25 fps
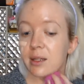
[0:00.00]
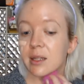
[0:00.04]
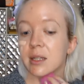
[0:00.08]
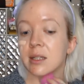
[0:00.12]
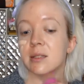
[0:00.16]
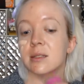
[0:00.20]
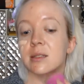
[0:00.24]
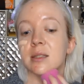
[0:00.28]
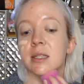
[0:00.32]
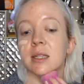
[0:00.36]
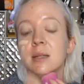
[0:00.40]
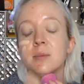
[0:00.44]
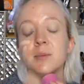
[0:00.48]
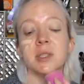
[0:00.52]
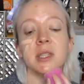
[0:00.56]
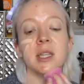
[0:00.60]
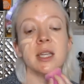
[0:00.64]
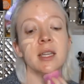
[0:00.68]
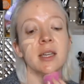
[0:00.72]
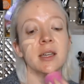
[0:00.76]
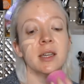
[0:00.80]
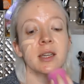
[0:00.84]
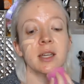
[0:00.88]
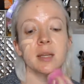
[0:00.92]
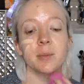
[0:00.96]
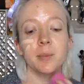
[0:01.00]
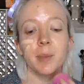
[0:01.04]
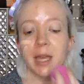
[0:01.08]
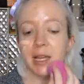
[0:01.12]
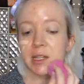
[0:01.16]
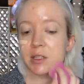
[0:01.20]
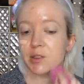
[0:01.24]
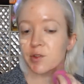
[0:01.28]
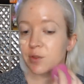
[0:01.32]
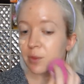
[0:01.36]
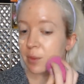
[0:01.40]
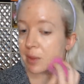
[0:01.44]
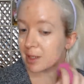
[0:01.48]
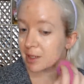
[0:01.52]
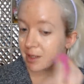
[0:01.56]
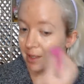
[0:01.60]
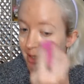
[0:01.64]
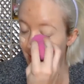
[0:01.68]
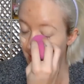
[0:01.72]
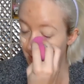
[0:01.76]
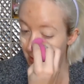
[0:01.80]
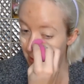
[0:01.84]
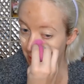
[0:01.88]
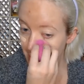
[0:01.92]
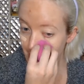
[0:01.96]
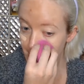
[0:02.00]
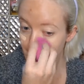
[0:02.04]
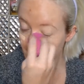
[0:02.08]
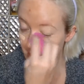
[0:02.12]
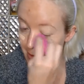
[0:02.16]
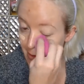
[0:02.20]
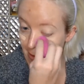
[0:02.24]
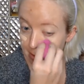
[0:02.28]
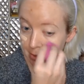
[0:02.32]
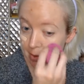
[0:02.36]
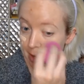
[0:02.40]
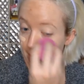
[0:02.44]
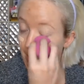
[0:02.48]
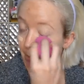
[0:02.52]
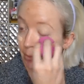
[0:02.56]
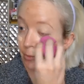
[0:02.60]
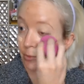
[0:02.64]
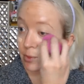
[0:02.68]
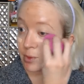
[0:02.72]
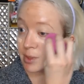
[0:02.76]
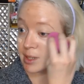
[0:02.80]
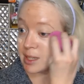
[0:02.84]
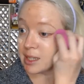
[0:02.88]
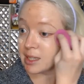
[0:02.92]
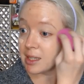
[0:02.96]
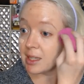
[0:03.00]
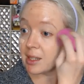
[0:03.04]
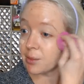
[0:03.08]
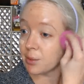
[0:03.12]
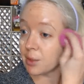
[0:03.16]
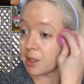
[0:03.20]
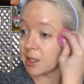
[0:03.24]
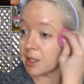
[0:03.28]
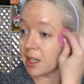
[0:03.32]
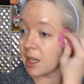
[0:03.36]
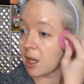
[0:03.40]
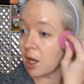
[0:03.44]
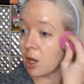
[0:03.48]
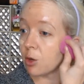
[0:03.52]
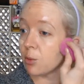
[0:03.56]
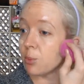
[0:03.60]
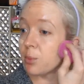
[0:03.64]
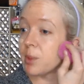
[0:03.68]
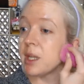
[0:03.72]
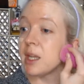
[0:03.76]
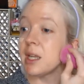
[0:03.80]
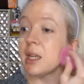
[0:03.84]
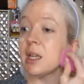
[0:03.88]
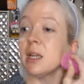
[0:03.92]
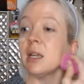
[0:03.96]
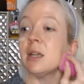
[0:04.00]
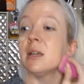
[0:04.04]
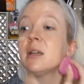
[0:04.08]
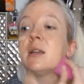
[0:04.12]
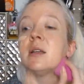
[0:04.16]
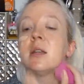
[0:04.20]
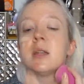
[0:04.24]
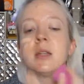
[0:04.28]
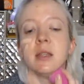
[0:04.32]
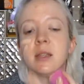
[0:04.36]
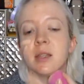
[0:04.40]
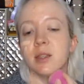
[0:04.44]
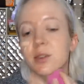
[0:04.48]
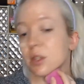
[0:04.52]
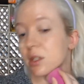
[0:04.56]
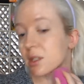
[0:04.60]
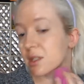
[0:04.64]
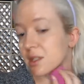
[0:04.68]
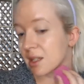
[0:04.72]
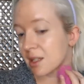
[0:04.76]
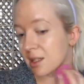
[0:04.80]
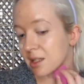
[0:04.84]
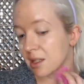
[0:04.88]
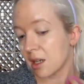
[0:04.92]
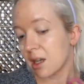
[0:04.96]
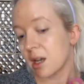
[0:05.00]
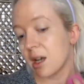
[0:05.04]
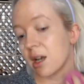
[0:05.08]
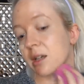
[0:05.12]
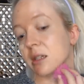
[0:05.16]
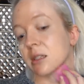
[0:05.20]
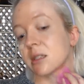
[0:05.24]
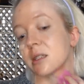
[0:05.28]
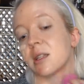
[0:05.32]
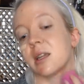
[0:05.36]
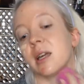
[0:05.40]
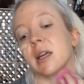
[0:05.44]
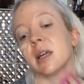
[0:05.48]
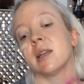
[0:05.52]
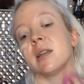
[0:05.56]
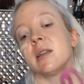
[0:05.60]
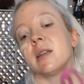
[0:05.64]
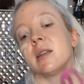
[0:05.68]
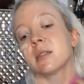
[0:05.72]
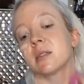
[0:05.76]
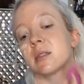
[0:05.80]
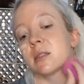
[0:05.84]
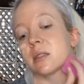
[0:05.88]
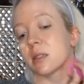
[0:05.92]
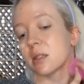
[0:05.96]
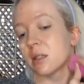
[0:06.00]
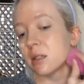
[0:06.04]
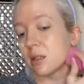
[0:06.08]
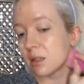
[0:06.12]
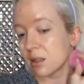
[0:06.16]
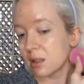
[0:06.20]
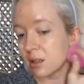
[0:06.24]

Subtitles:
It seems like a good match for my skin tone, so I'm really hoping that this doesn't oxidize.